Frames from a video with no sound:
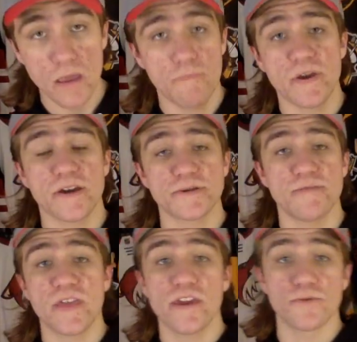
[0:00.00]
Because
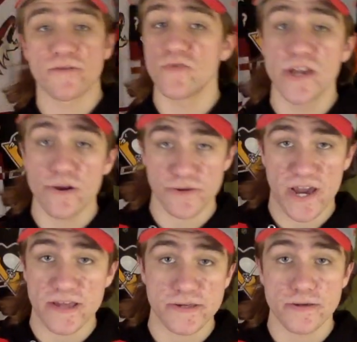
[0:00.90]
of the use of illegal
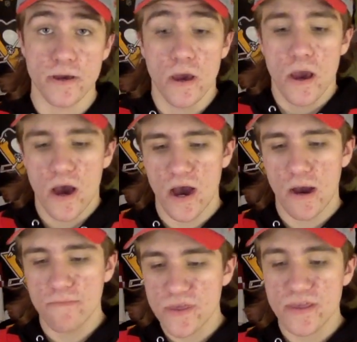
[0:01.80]
sites.
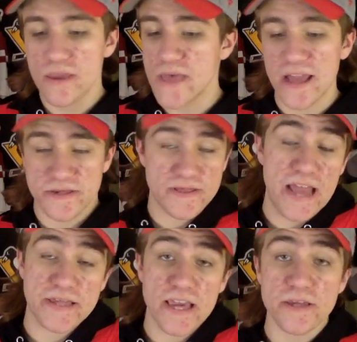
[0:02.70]

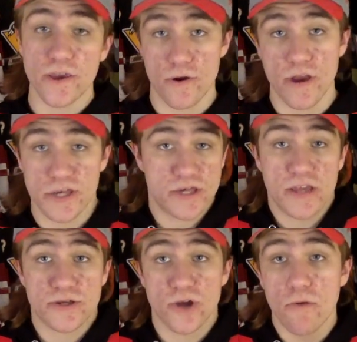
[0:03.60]
That's easier.
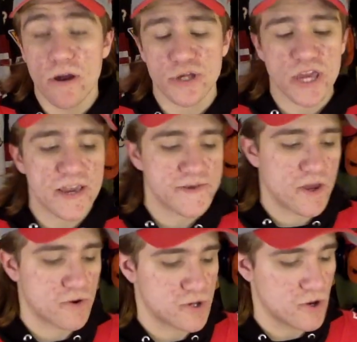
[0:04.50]
It's so much
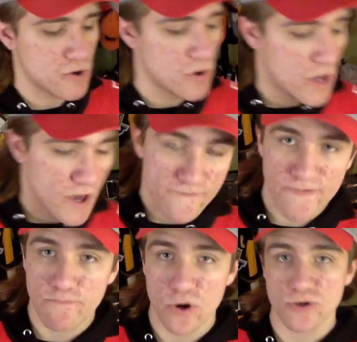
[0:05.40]
easier to,
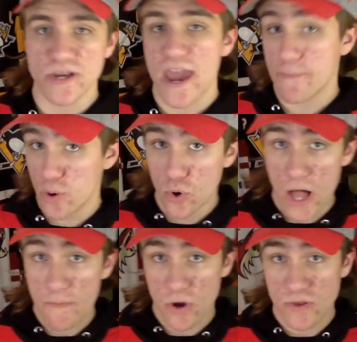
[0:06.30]
per se, pull
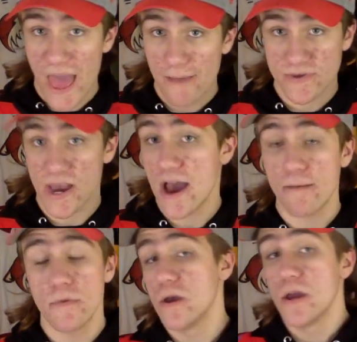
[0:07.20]
up your
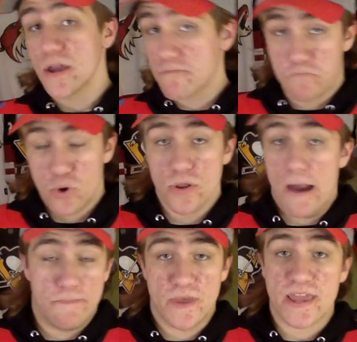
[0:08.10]
laptop, pull
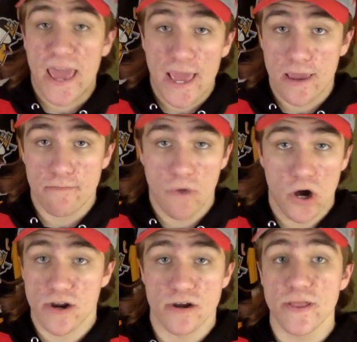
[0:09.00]
up the game
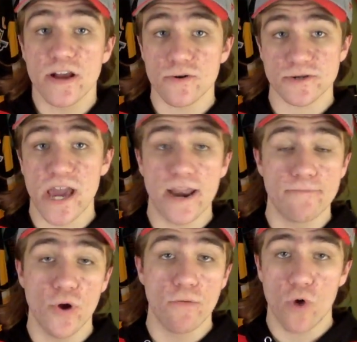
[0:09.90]
on an illegal site, and
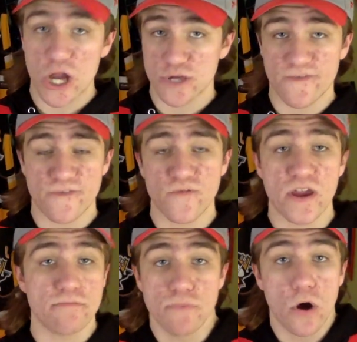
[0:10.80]
boom, watch it for
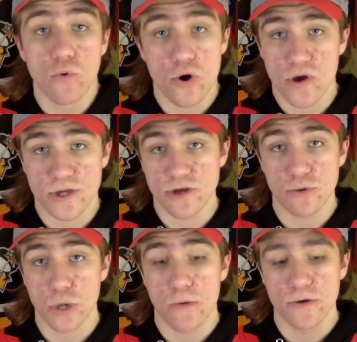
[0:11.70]
free. No worries, no
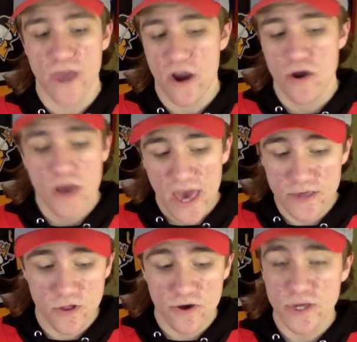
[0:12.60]
trouble there.
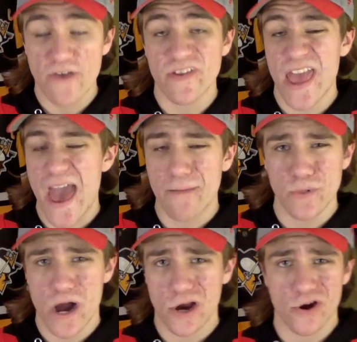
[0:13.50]
As long as you have an ad
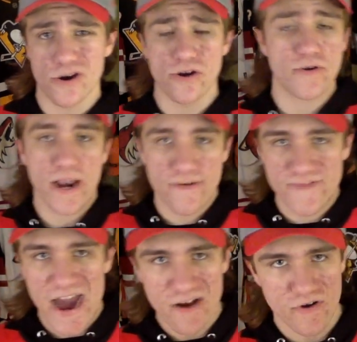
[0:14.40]
blocker and you don't get a
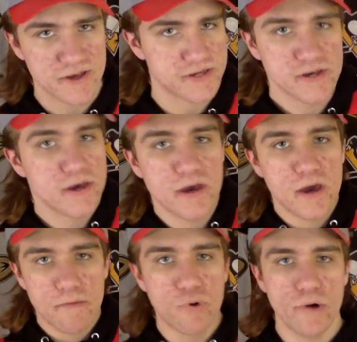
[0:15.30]
virus,
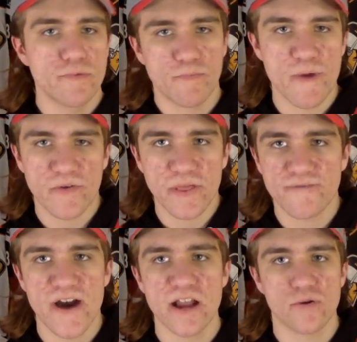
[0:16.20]
boom, you're perfectly
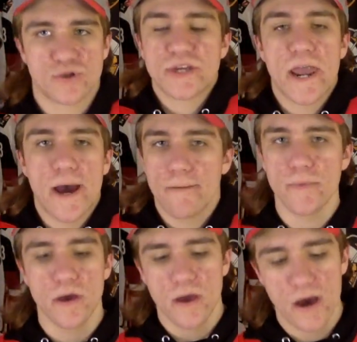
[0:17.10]
fine. You're set up.
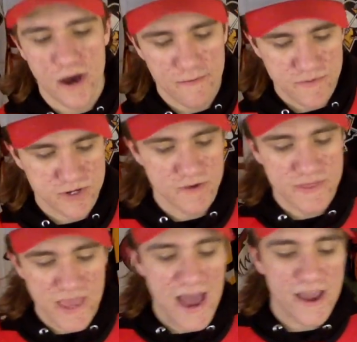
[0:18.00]
So
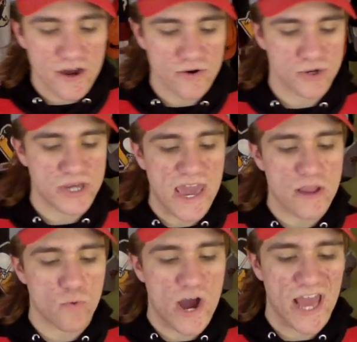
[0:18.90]
I
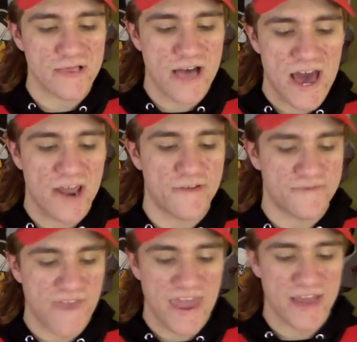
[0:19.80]
understand why a lot of
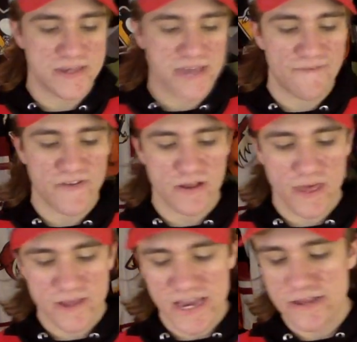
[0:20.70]
fans
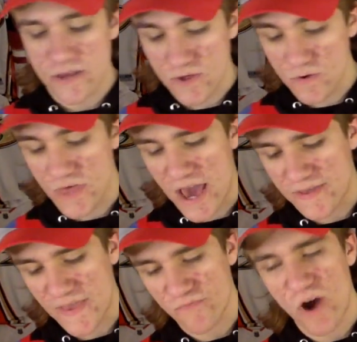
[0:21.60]
definitely tend to do that,
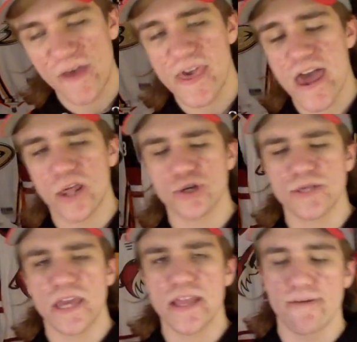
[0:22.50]
and that's why the NHL
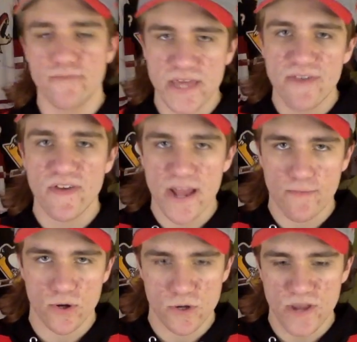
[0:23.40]
TV
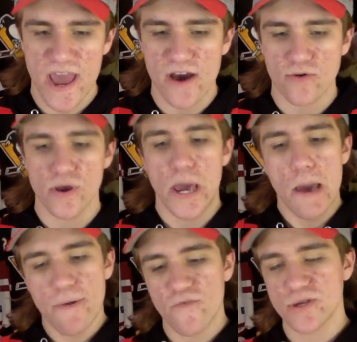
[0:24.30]
numbers are down.
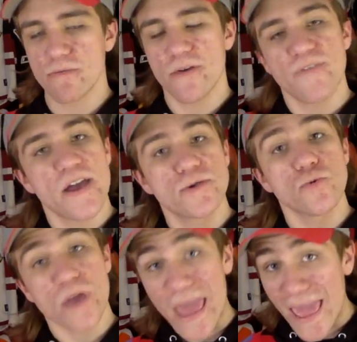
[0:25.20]
But for some of the fans who
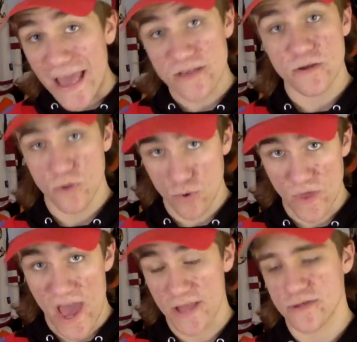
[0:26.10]
can't do
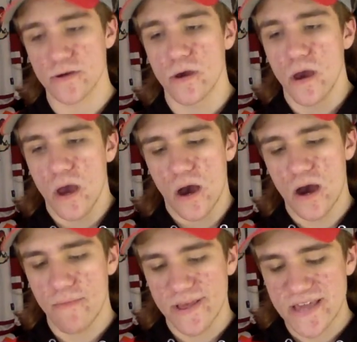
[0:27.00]
that,
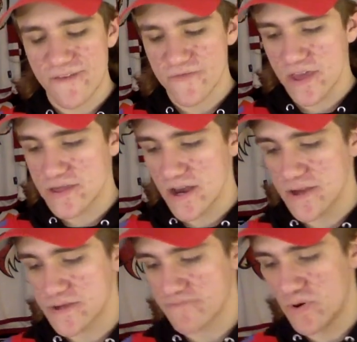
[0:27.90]
it definitely
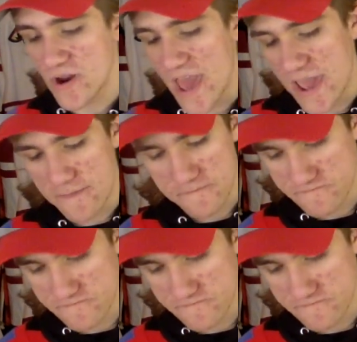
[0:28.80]
does put a